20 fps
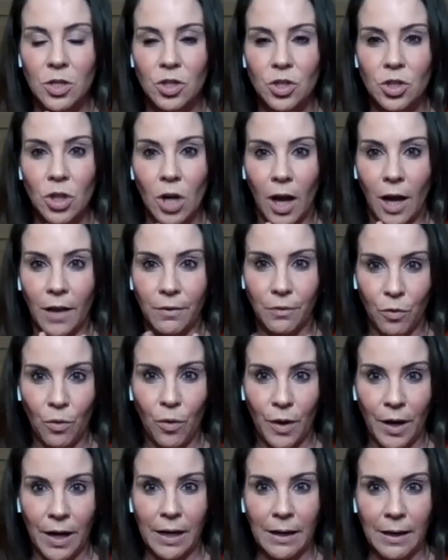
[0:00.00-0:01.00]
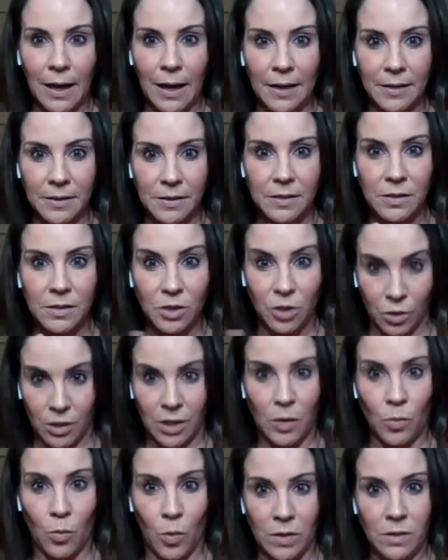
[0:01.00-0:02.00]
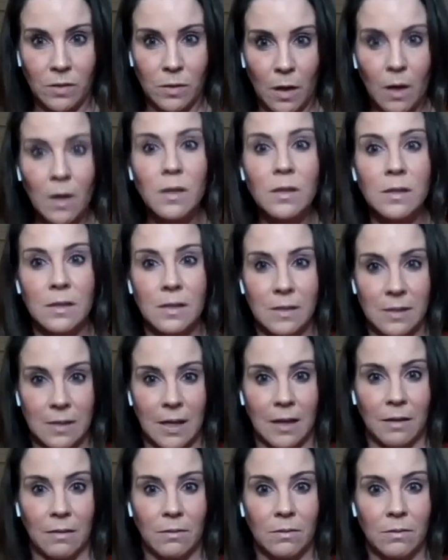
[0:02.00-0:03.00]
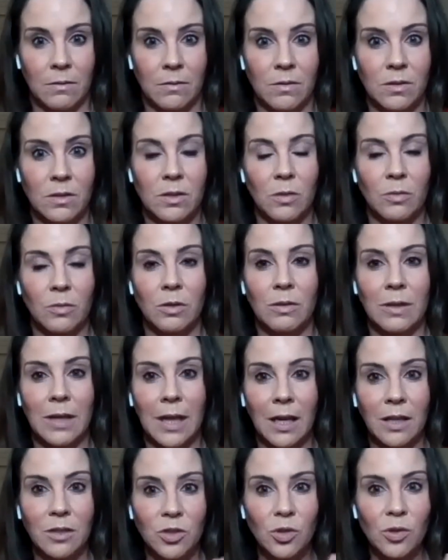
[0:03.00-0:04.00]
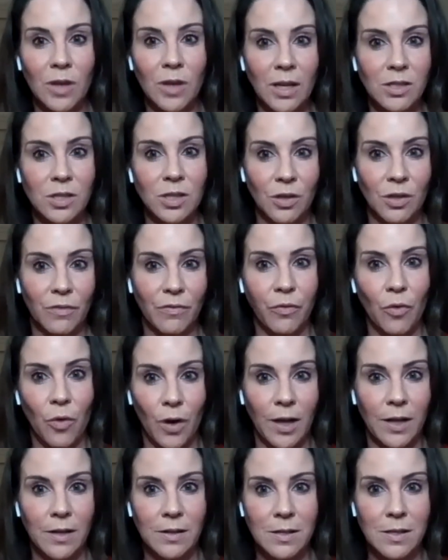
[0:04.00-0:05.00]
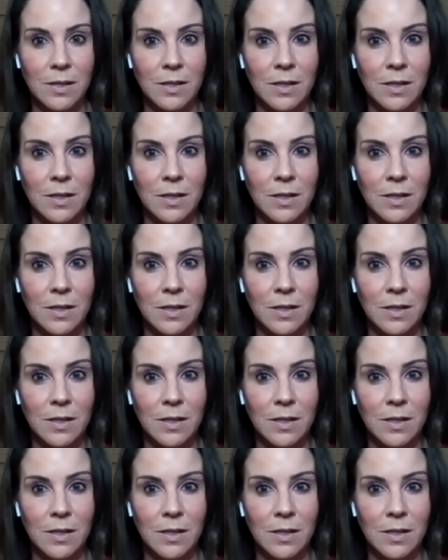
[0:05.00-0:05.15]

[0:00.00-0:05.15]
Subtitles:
John Lloyd has 31 songs to sing. So you can't do that to your voice.